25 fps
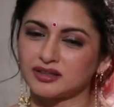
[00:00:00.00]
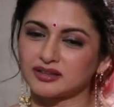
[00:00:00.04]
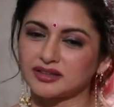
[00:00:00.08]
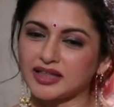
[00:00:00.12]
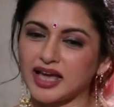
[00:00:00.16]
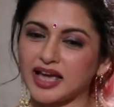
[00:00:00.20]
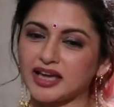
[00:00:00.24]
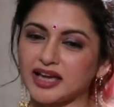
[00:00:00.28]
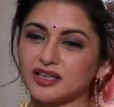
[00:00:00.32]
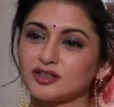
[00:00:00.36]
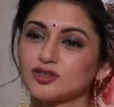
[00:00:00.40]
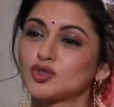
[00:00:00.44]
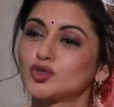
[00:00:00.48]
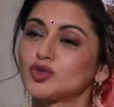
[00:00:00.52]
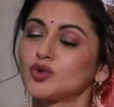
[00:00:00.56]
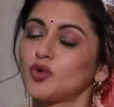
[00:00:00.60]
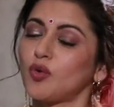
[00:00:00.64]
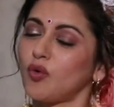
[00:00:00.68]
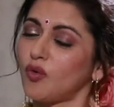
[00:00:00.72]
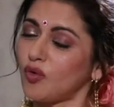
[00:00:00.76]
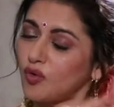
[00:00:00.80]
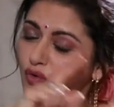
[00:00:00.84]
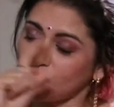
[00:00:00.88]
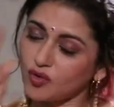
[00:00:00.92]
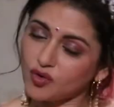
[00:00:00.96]
thanks to
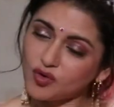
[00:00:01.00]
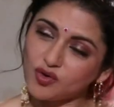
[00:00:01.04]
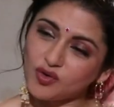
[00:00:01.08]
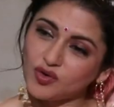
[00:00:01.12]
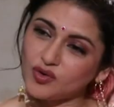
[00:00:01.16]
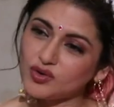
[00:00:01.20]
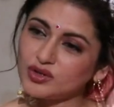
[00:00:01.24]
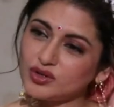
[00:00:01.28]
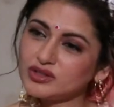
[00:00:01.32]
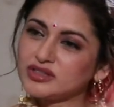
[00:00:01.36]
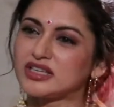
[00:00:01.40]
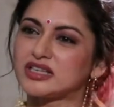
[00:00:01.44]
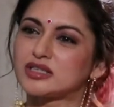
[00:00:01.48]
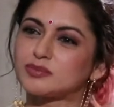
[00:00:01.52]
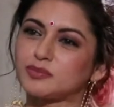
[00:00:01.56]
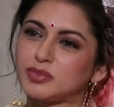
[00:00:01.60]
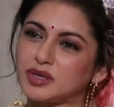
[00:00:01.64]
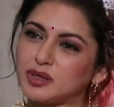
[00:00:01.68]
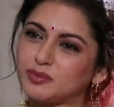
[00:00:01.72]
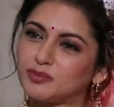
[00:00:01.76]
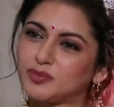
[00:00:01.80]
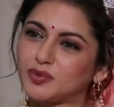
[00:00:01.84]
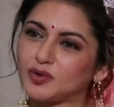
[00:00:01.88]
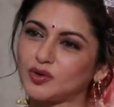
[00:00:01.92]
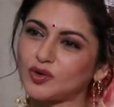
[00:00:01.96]
all these
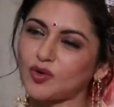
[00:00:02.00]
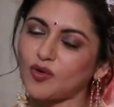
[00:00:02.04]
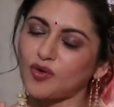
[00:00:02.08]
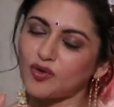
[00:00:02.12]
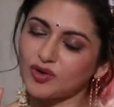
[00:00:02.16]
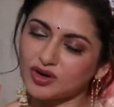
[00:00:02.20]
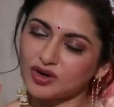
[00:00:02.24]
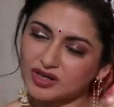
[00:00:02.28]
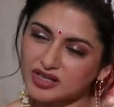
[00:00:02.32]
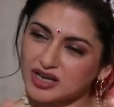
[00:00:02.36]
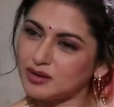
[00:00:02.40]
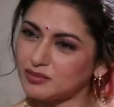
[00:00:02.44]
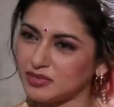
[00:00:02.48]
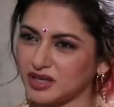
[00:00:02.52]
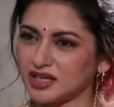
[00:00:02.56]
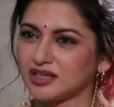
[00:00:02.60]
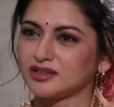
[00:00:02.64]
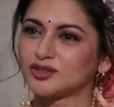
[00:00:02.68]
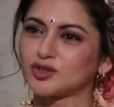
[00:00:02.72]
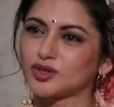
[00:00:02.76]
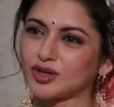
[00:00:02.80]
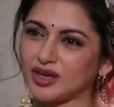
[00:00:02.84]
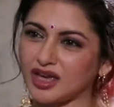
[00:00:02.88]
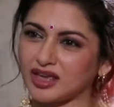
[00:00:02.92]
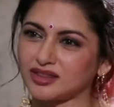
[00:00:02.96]
people all coming
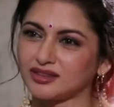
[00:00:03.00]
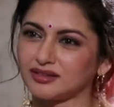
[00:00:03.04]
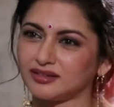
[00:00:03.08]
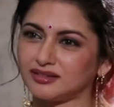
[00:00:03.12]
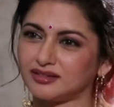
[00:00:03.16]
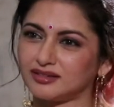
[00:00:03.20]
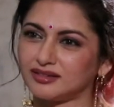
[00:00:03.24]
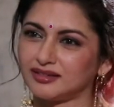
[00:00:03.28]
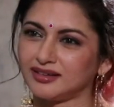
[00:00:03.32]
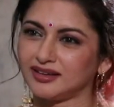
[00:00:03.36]
together.